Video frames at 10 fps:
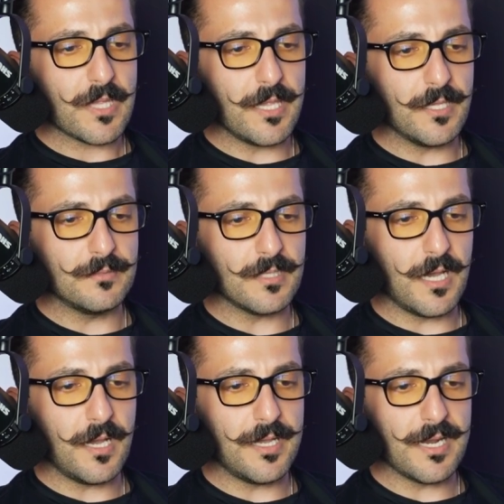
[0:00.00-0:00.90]
and
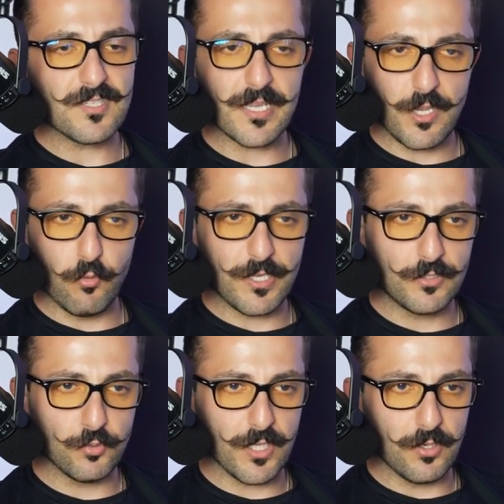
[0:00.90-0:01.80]
uh, and I was like, hey, what are
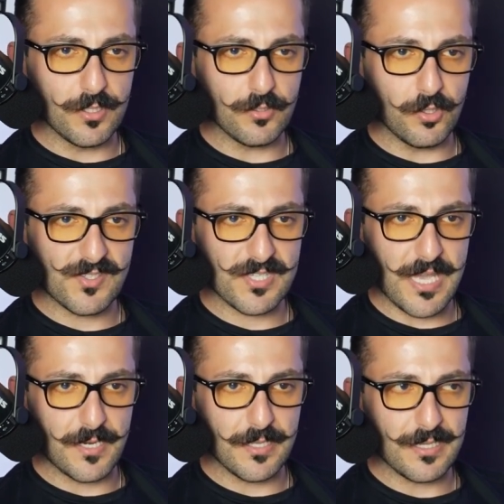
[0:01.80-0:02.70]
you doing on on
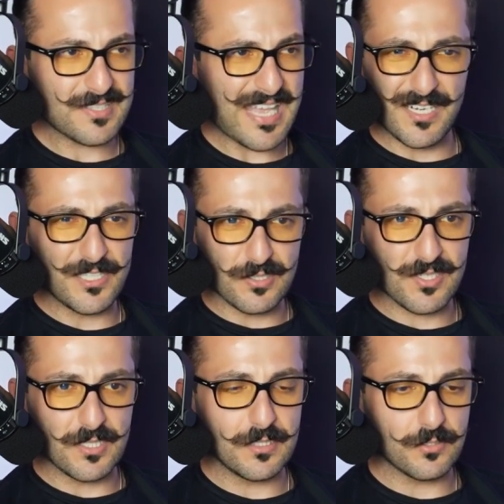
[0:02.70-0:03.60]
Saturday, Saturday or
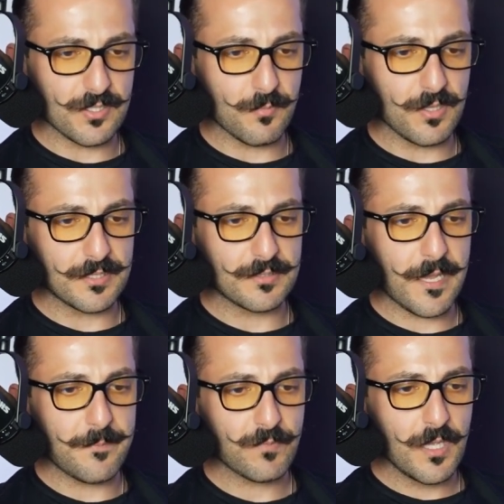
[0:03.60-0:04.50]
Sunday or something like
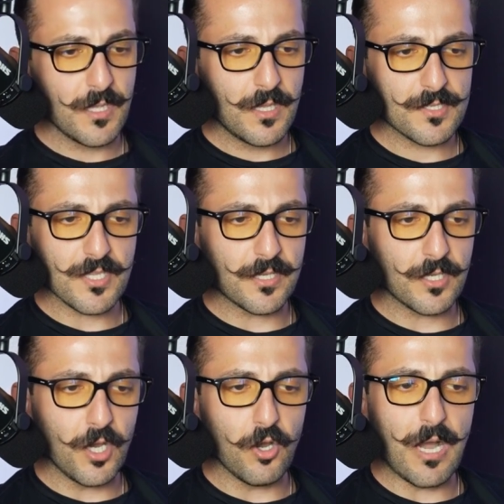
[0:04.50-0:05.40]
that? It's
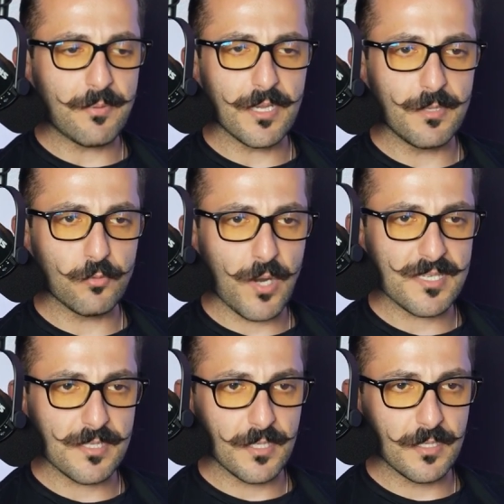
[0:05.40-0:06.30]
like, oh, I'm gonna be
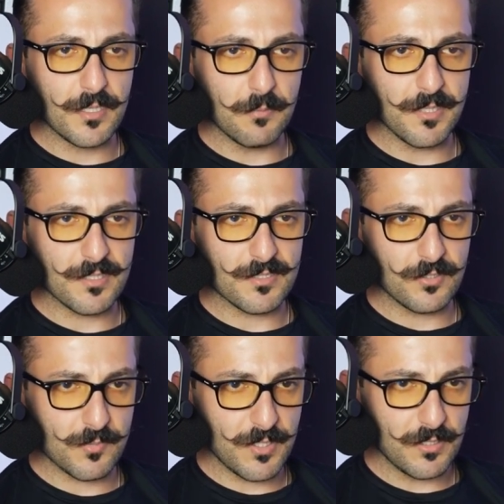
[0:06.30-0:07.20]
resting. I'm like,
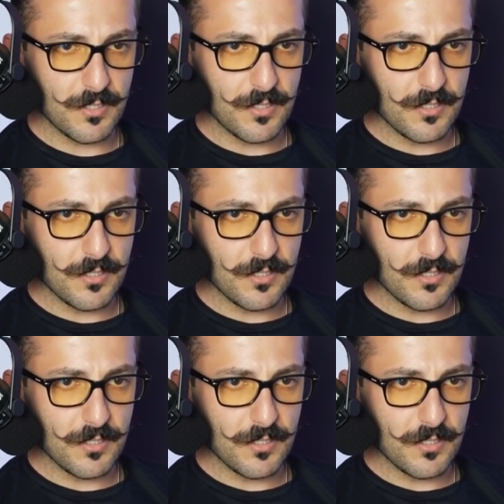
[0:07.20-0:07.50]
excuse me,